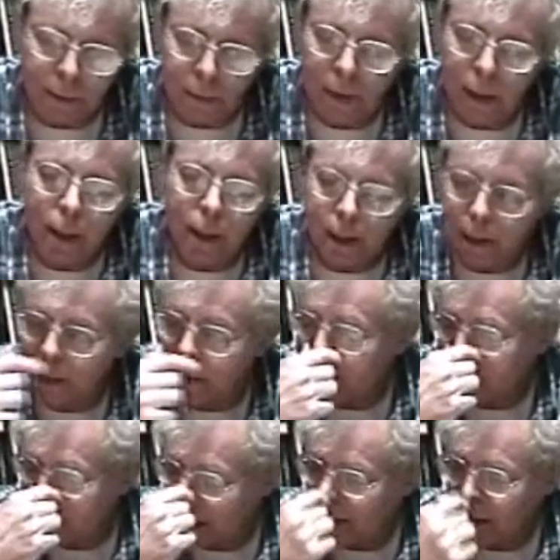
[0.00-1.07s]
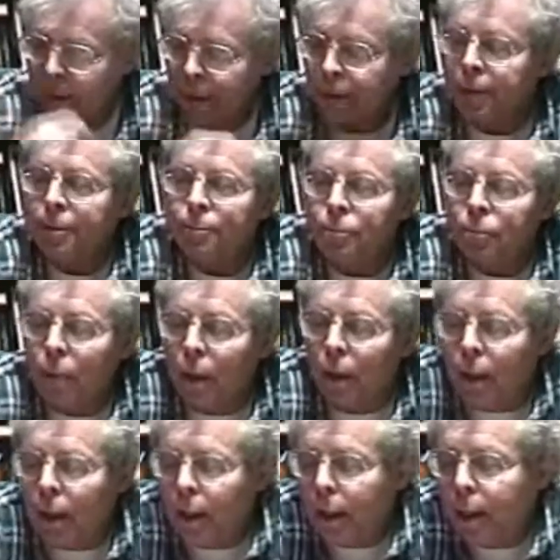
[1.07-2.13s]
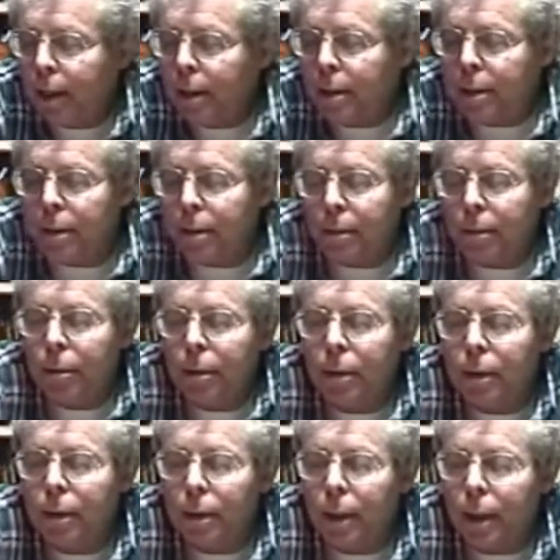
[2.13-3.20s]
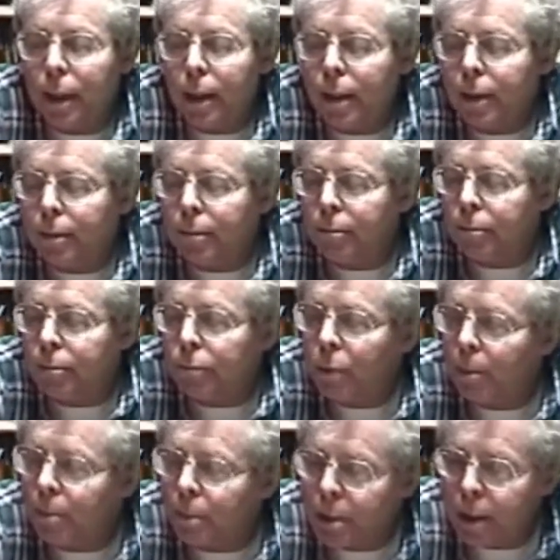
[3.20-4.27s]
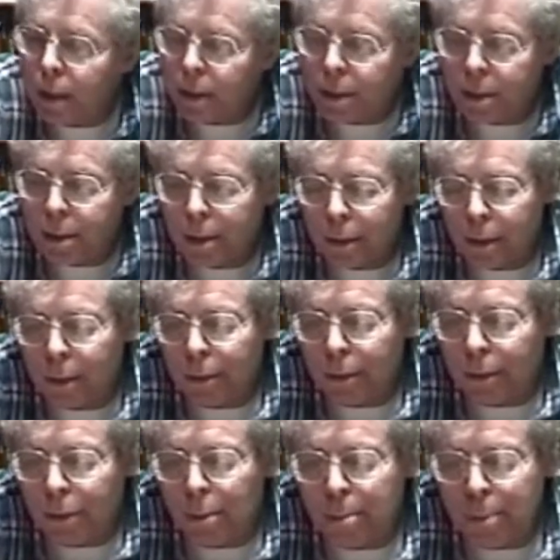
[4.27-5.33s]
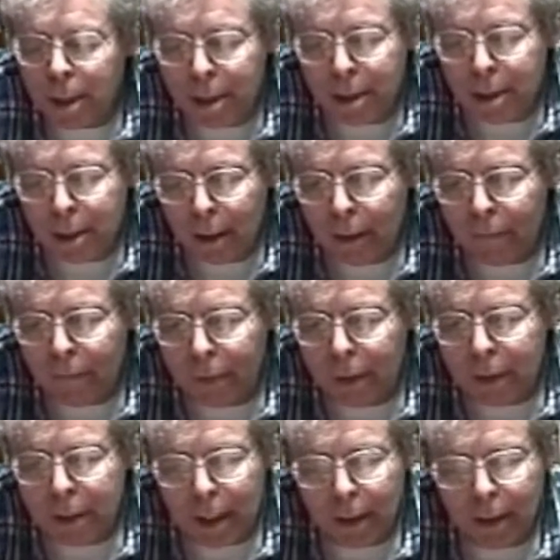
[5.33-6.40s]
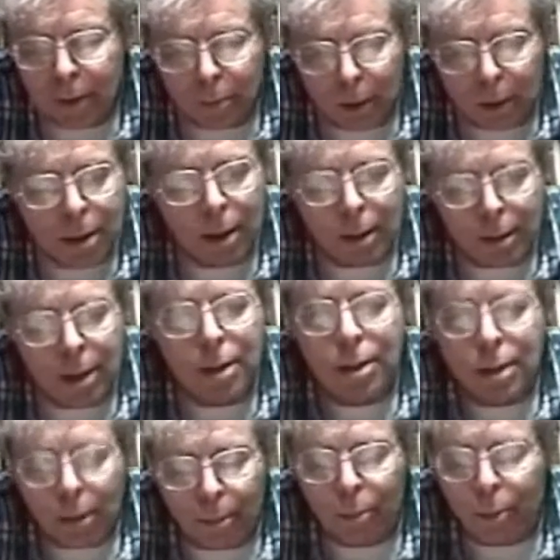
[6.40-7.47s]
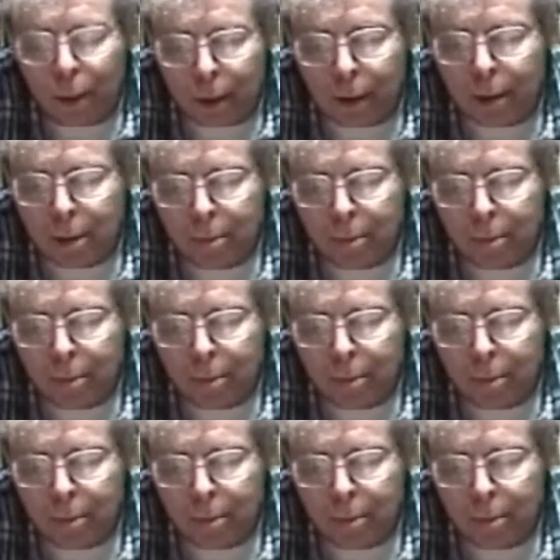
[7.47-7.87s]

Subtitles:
He is. He represents the best of the Italian Renaissance in some ways,